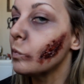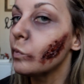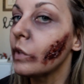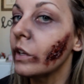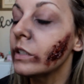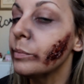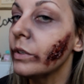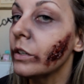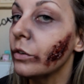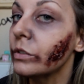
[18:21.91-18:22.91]
That looks
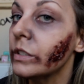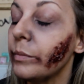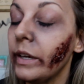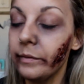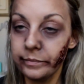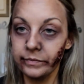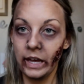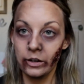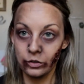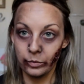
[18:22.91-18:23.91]
pretty gross to me.
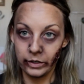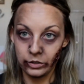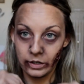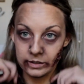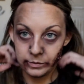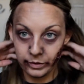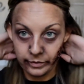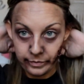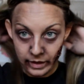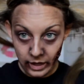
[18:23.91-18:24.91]
I don't know about you guys, but
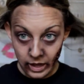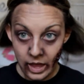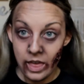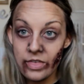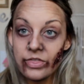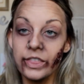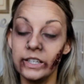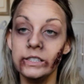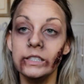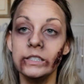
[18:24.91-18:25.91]

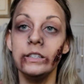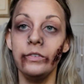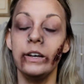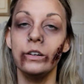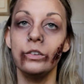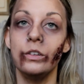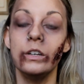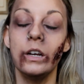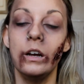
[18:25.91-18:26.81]
this is the final look.